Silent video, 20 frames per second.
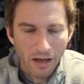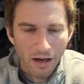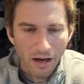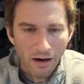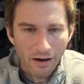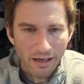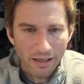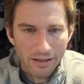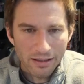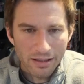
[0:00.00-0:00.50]

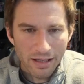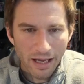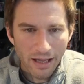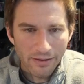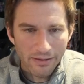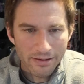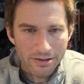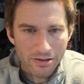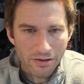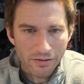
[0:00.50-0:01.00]
All right,
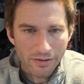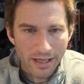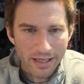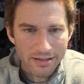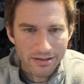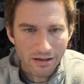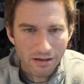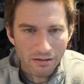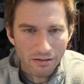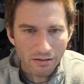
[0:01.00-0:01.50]
and so
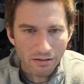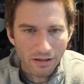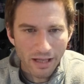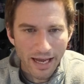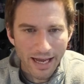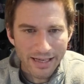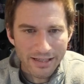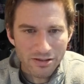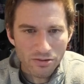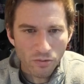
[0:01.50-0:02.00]
that's our
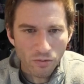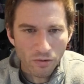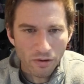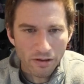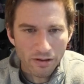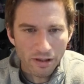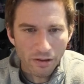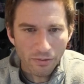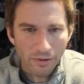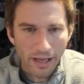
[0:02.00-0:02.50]
last
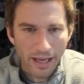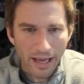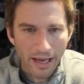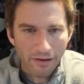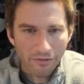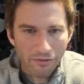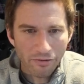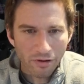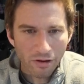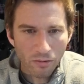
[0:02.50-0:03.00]
word that we
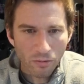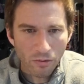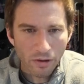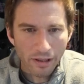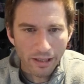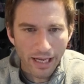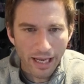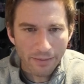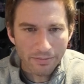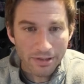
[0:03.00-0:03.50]
have for our
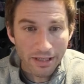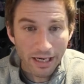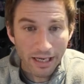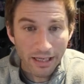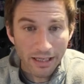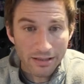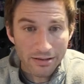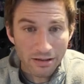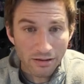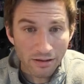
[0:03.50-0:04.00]
word gap today,
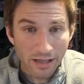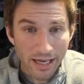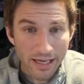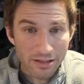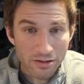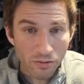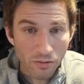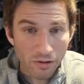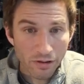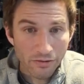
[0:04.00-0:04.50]
and it's our
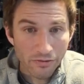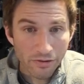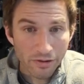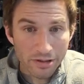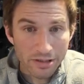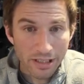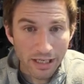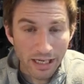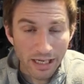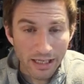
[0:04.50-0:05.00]
last word
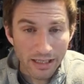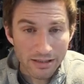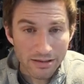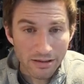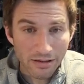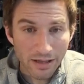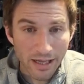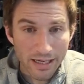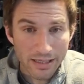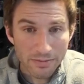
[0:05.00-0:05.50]
for today, and
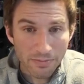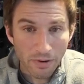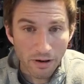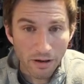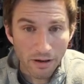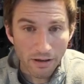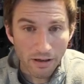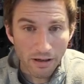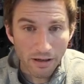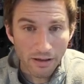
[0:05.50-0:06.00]
it's our last
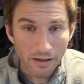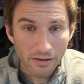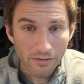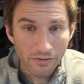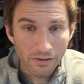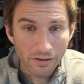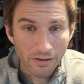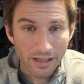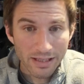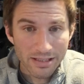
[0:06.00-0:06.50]
part
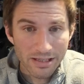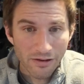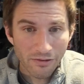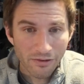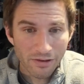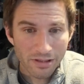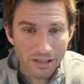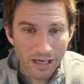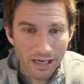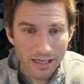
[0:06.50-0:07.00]
of the lesson
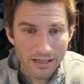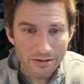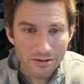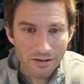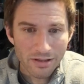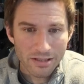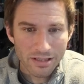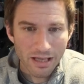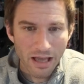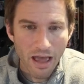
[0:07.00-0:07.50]
for today, so
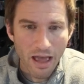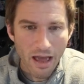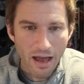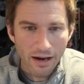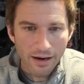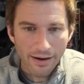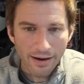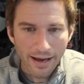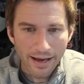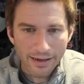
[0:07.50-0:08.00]
let's
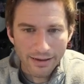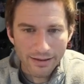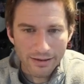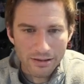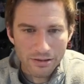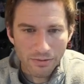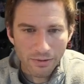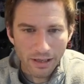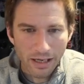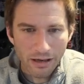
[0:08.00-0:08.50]
knock
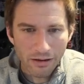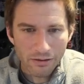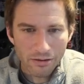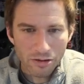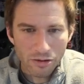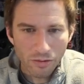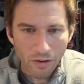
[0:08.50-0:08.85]
this one out.